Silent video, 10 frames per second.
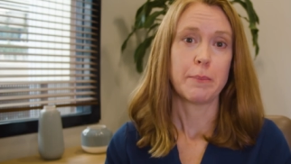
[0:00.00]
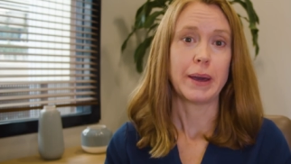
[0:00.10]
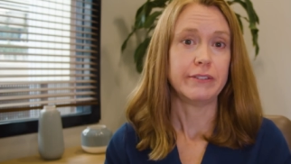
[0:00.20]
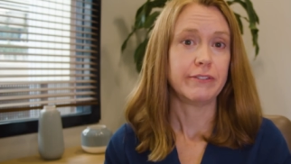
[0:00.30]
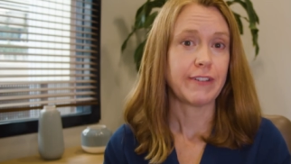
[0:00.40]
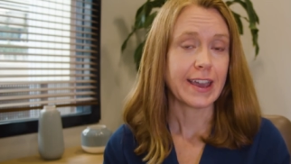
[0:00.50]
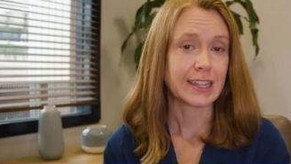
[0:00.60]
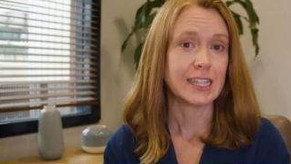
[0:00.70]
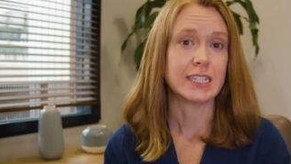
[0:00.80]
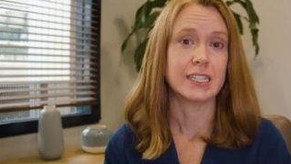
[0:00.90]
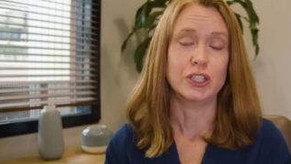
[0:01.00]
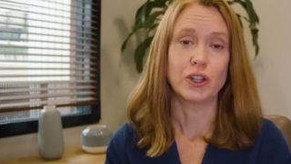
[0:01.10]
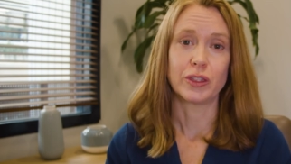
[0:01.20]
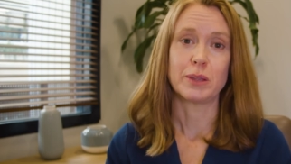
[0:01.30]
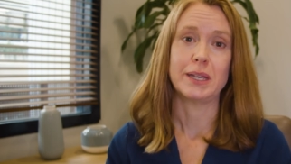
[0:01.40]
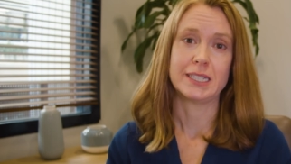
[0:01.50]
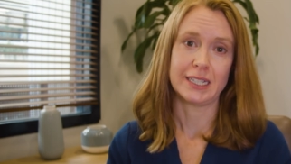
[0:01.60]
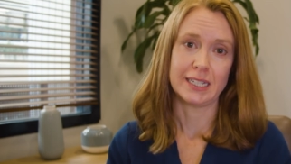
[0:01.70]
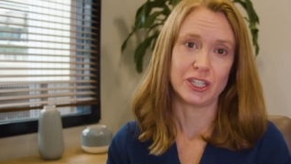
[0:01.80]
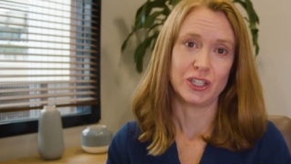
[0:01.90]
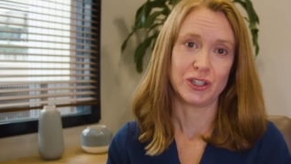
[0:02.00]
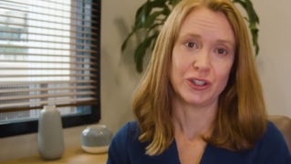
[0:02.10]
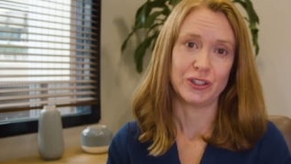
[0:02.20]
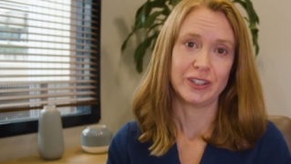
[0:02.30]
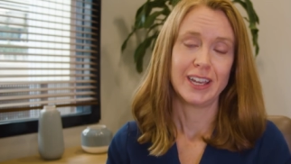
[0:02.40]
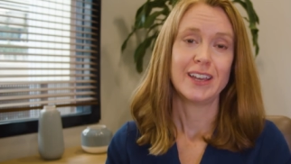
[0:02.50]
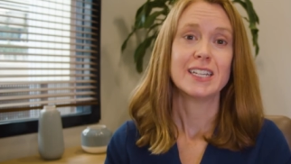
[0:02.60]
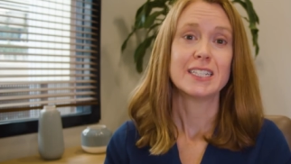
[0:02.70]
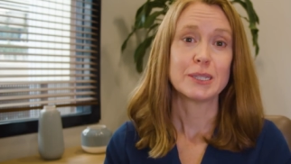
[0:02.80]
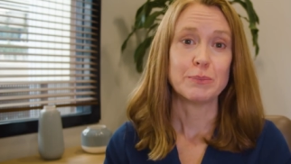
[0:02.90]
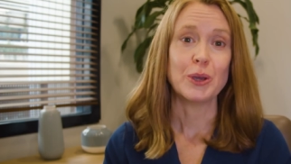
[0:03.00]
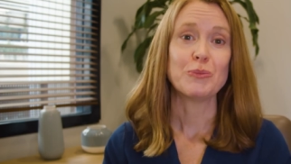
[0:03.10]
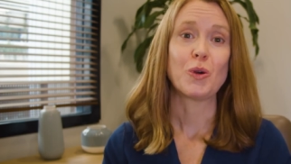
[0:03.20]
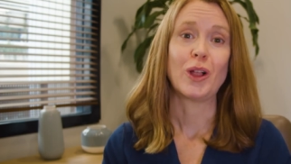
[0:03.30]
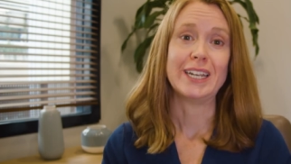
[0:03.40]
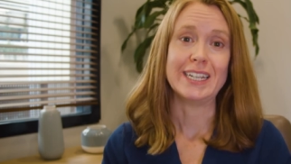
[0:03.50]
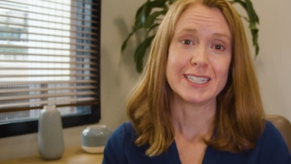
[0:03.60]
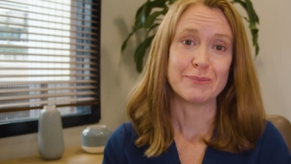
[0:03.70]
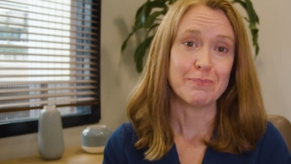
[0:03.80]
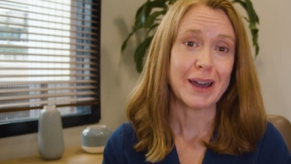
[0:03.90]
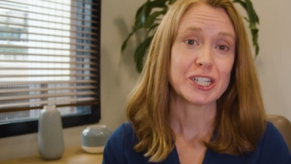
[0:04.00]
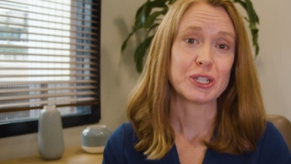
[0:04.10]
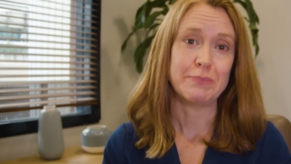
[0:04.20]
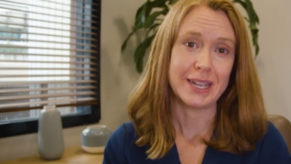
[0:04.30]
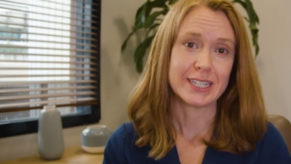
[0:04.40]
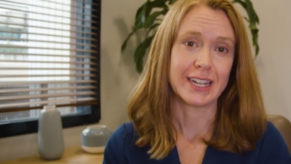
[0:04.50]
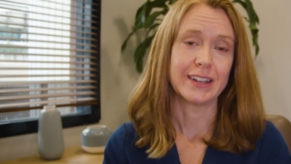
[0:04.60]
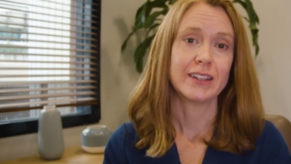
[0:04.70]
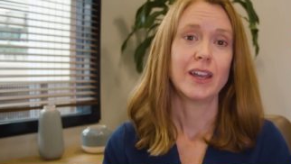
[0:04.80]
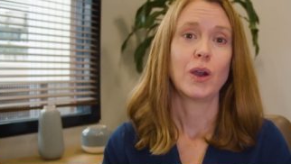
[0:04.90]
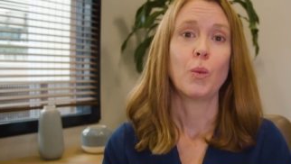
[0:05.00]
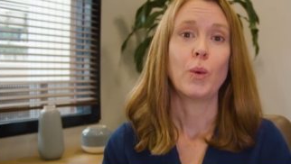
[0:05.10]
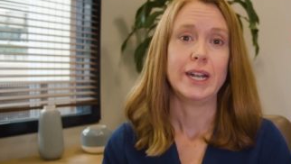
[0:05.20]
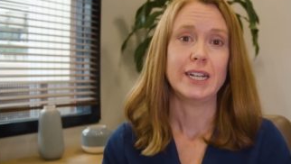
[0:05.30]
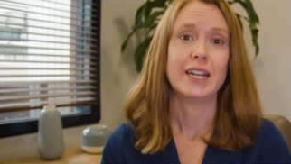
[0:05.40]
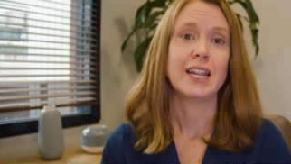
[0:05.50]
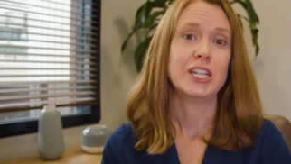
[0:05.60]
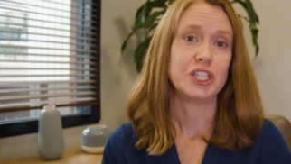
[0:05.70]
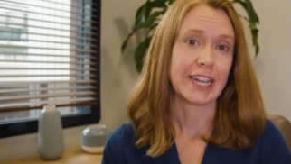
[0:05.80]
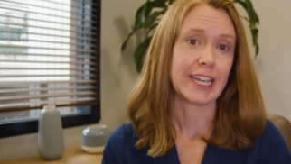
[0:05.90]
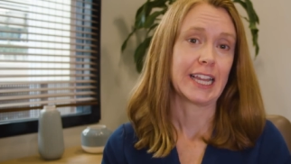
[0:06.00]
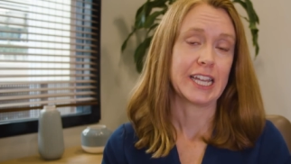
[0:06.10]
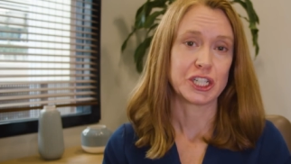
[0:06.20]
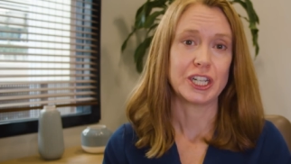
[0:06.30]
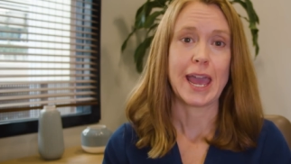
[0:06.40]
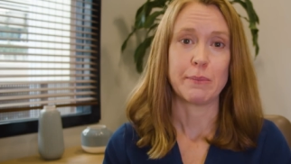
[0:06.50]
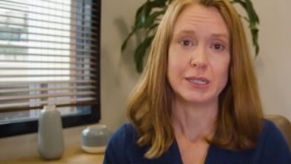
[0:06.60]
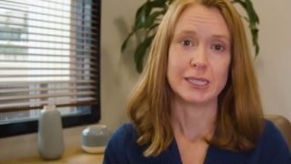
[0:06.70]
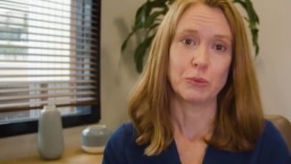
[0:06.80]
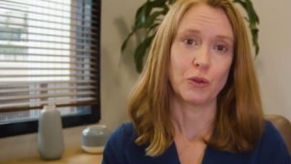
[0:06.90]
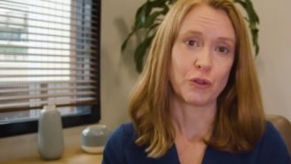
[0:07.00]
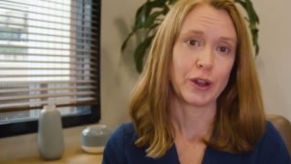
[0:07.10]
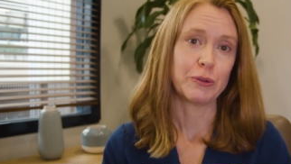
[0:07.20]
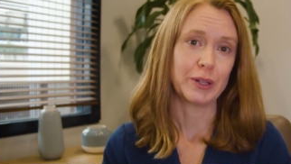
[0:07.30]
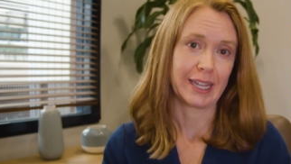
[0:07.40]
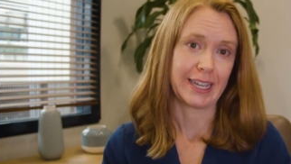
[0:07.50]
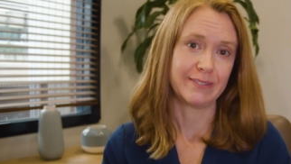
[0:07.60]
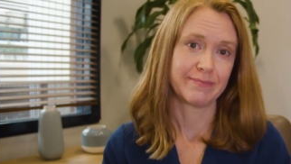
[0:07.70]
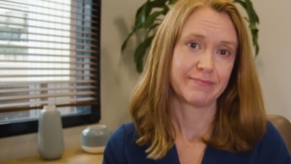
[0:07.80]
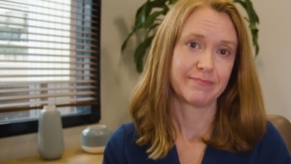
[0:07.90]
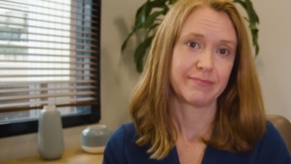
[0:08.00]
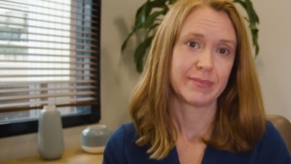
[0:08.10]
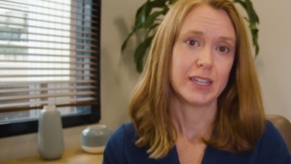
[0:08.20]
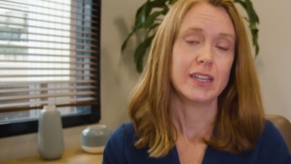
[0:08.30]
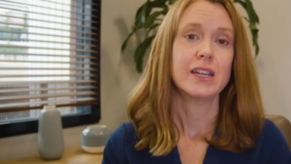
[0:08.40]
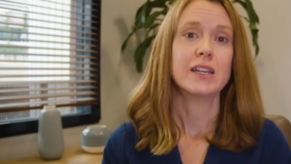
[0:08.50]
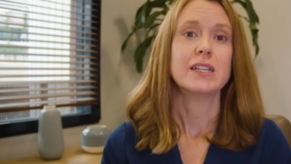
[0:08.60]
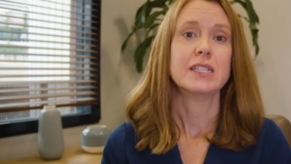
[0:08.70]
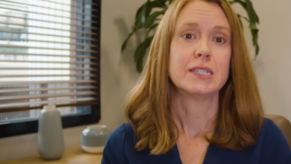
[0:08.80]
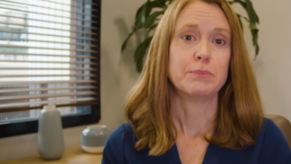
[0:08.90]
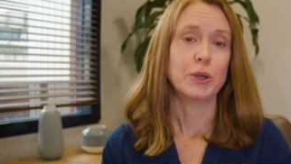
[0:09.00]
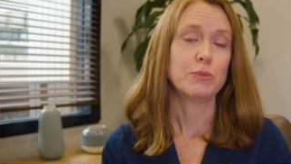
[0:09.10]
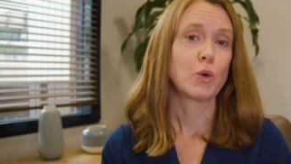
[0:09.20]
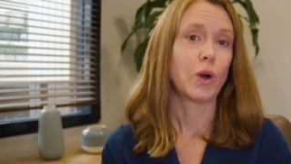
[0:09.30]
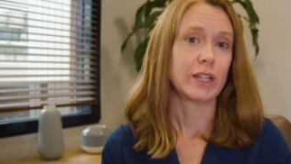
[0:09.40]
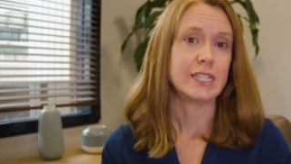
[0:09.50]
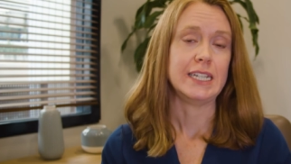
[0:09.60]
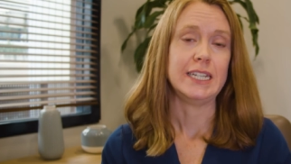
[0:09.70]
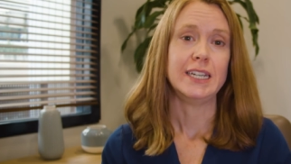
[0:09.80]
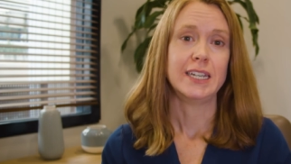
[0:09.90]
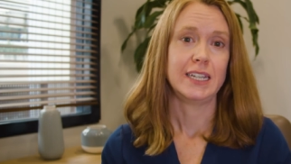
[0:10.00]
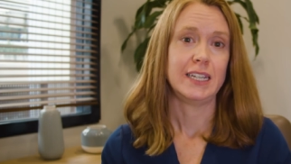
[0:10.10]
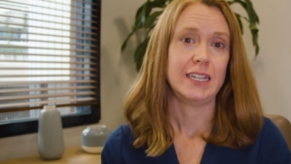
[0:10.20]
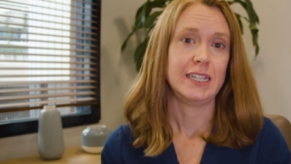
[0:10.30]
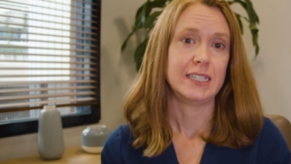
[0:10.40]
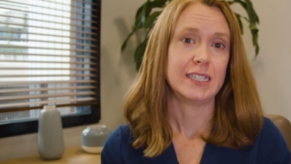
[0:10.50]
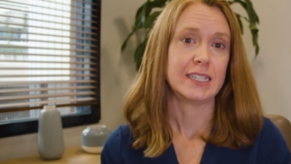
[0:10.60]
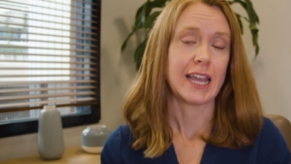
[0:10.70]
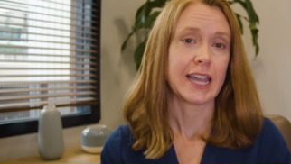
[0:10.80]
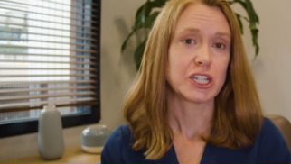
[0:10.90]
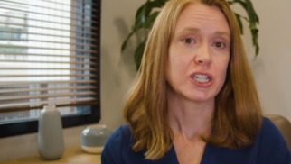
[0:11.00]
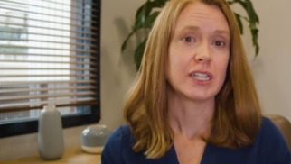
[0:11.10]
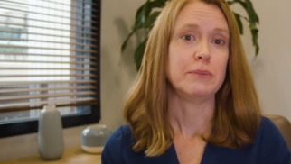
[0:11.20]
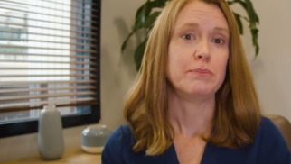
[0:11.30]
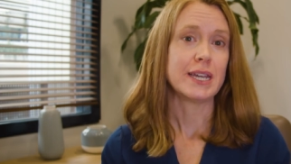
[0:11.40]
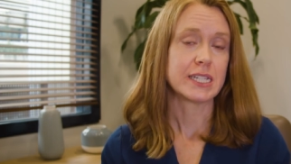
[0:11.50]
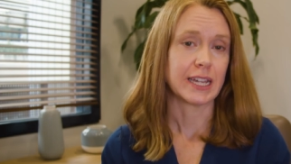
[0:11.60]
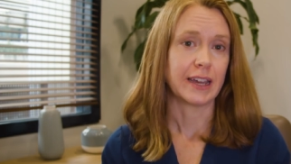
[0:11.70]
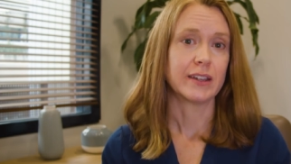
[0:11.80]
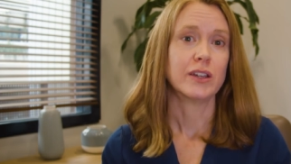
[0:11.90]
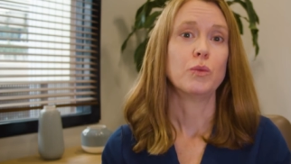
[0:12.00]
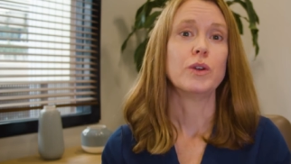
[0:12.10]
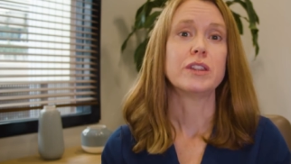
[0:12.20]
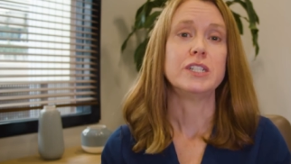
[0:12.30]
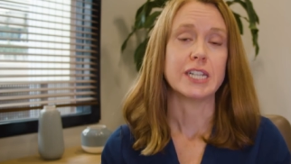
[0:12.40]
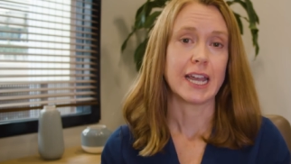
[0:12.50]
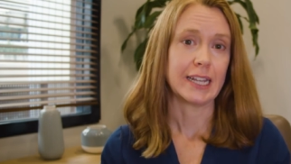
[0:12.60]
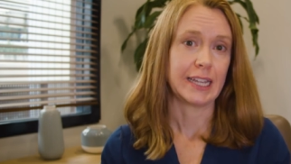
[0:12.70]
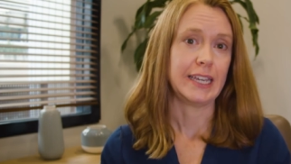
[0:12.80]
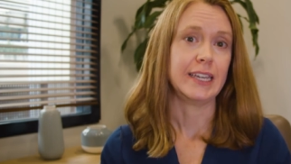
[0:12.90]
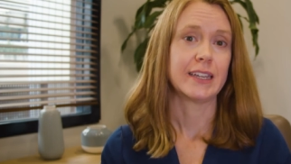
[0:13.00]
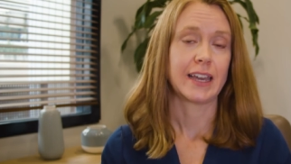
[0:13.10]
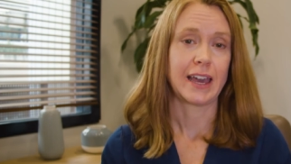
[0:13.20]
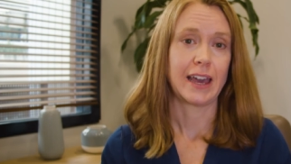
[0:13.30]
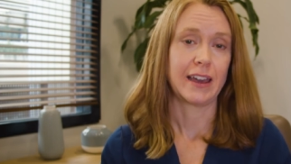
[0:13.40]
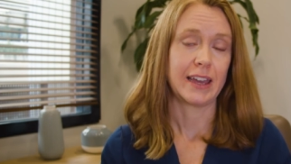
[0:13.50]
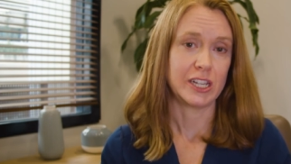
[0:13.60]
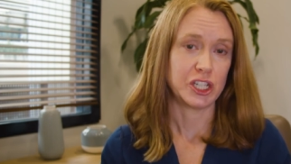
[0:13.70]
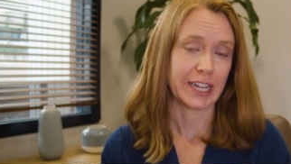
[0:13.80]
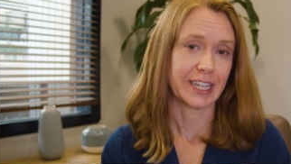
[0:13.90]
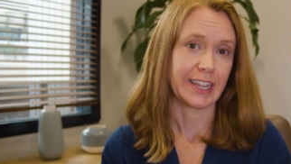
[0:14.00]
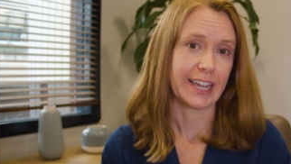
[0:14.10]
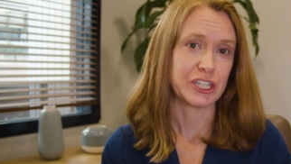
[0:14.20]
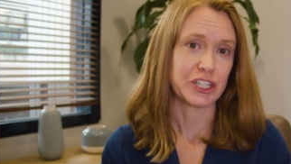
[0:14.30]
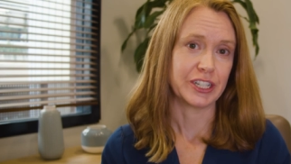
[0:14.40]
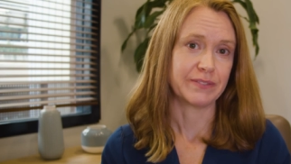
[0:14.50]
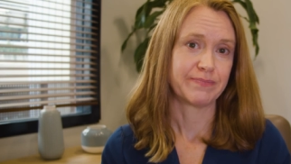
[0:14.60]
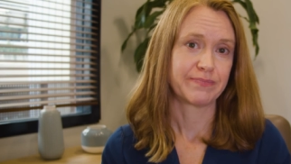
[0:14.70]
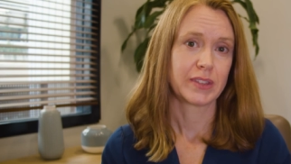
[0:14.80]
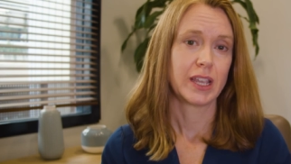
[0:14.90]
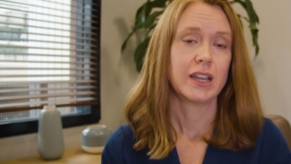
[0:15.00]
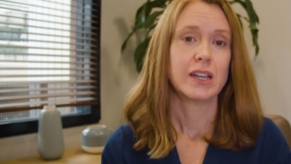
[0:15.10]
But in fact, this is not the best thing to do. Sperm quality is much better when ejaculation happens more frequently. Sperm quality is actually better with daily uh, ejaculation.